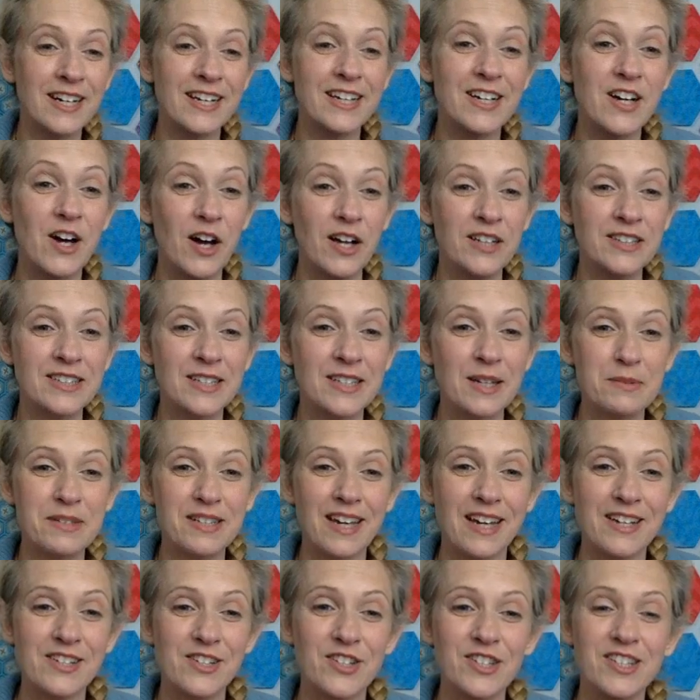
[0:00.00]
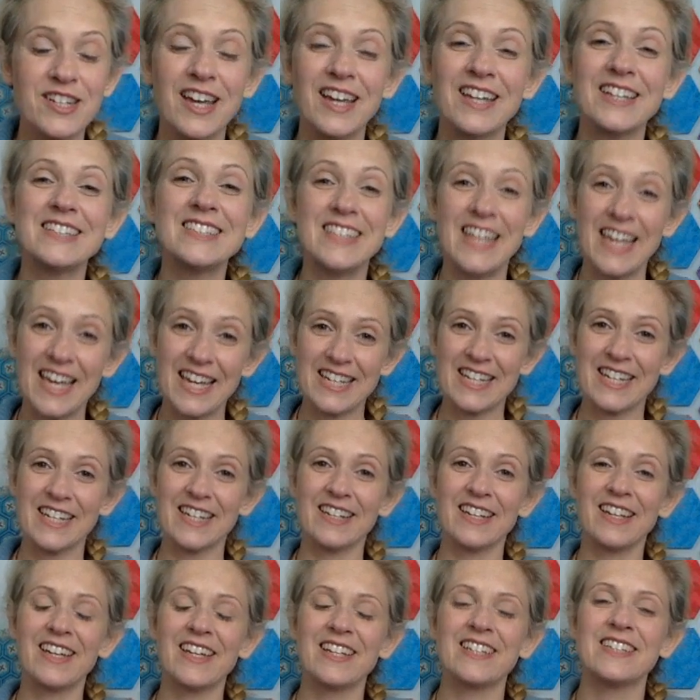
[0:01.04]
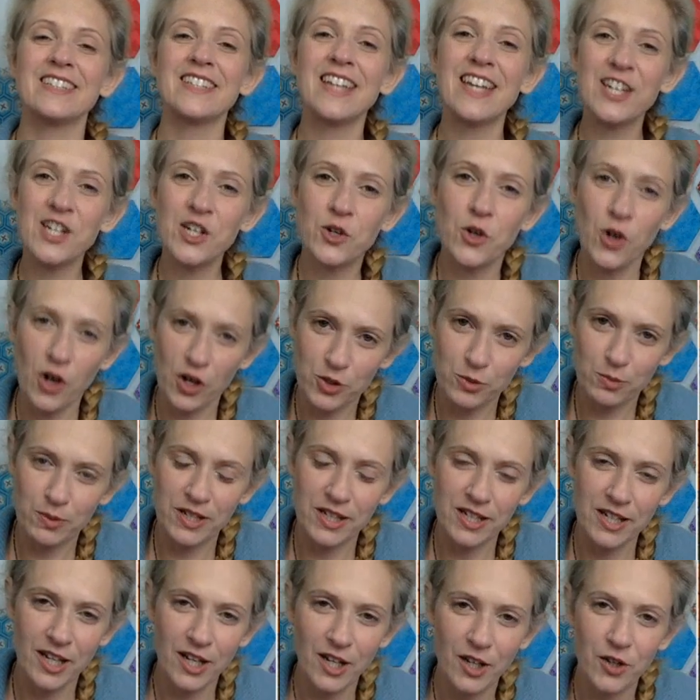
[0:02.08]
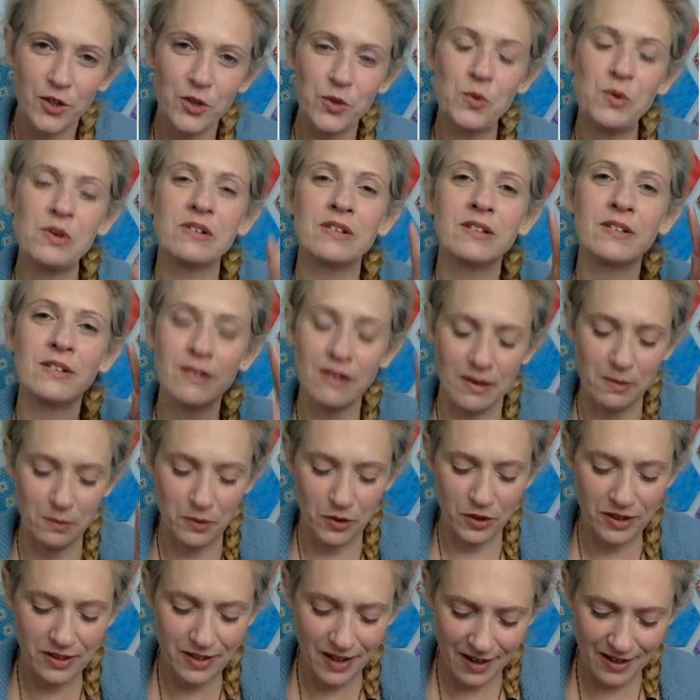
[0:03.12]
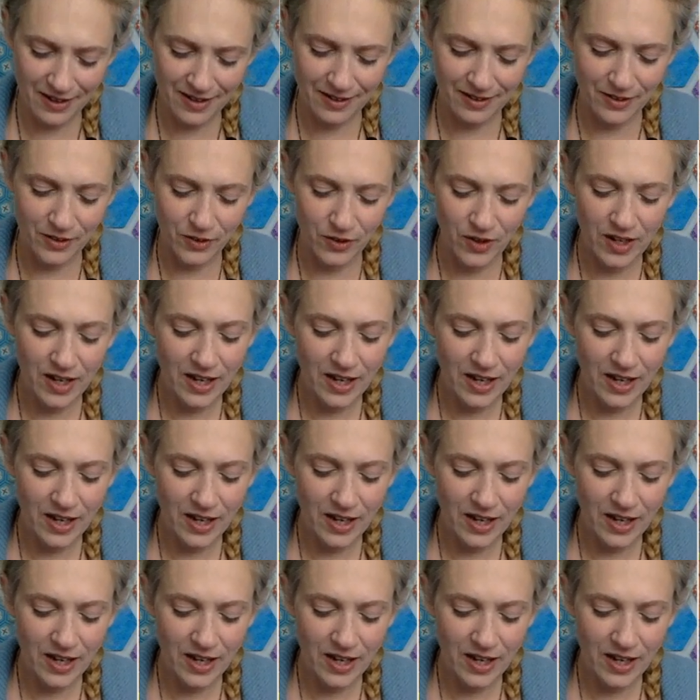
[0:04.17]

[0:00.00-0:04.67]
concept sketches. Danny Crosby, you are incredible. Thank you.